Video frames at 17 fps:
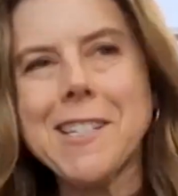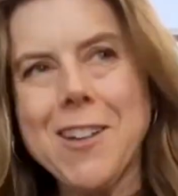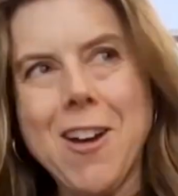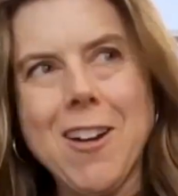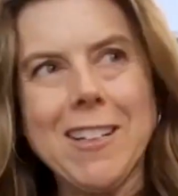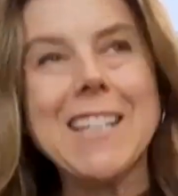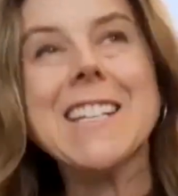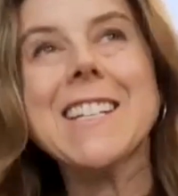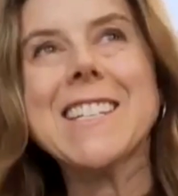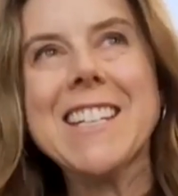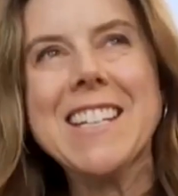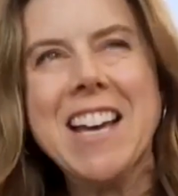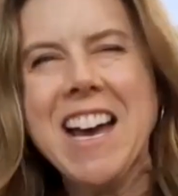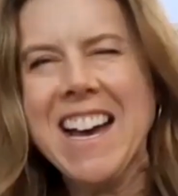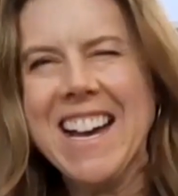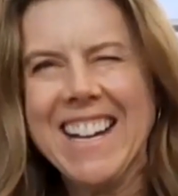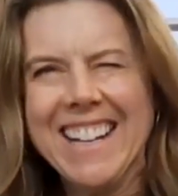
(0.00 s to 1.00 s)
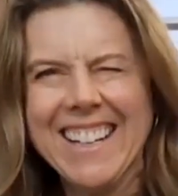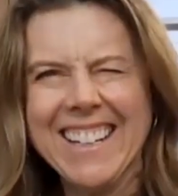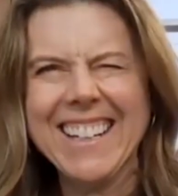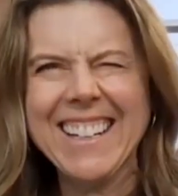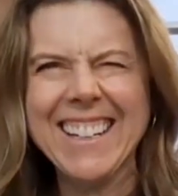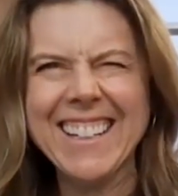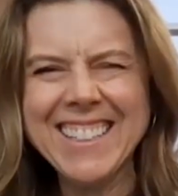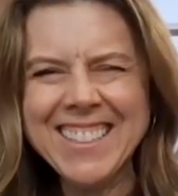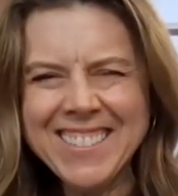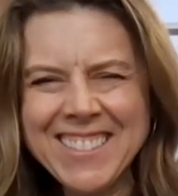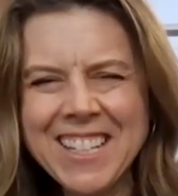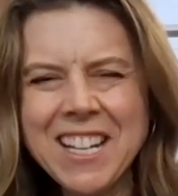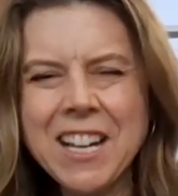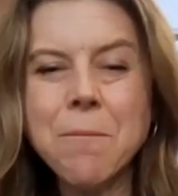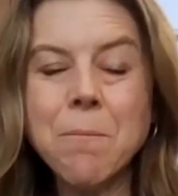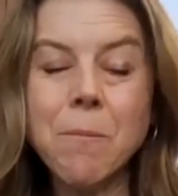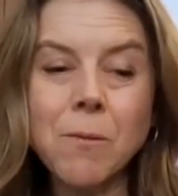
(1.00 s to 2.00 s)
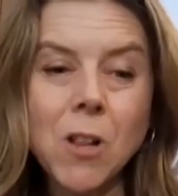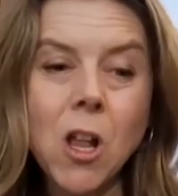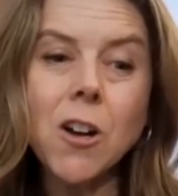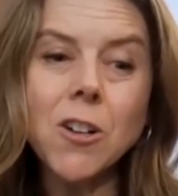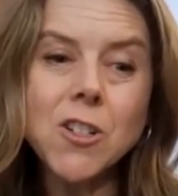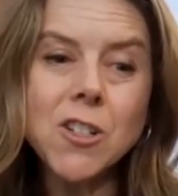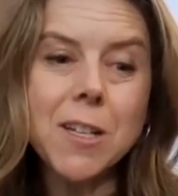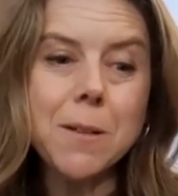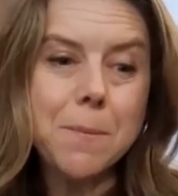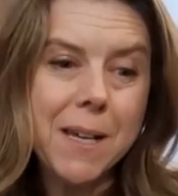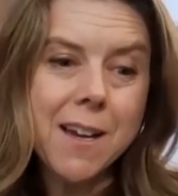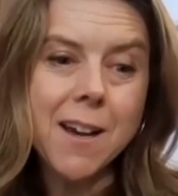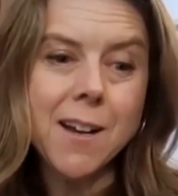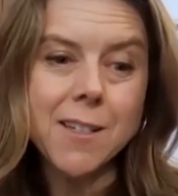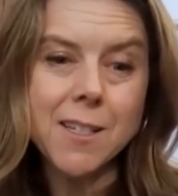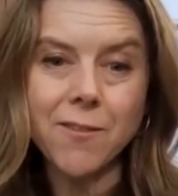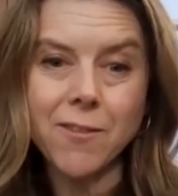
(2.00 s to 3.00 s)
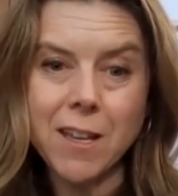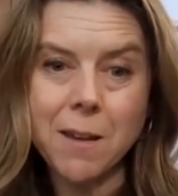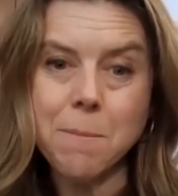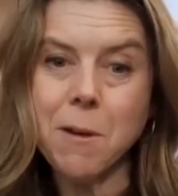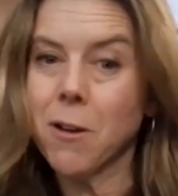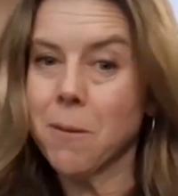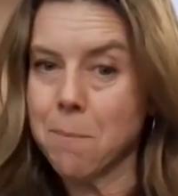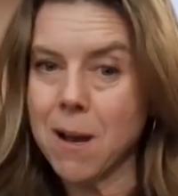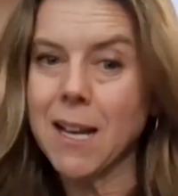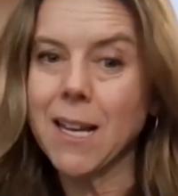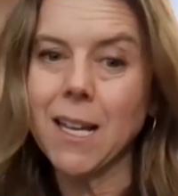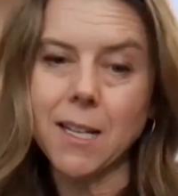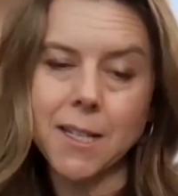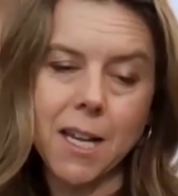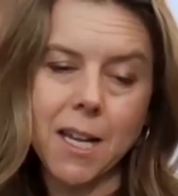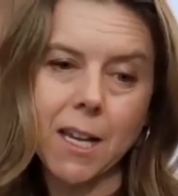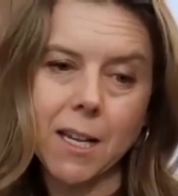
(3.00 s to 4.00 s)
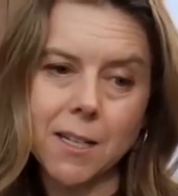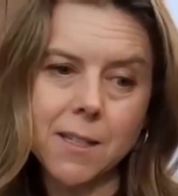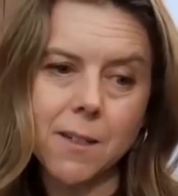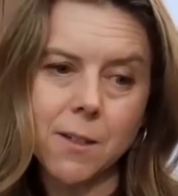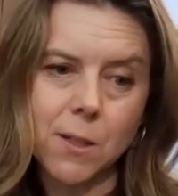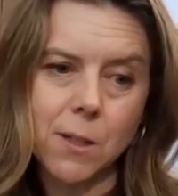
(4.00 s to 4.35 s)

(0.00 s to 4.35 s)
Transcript: it's not easy. Largely because of the amount of money it takes.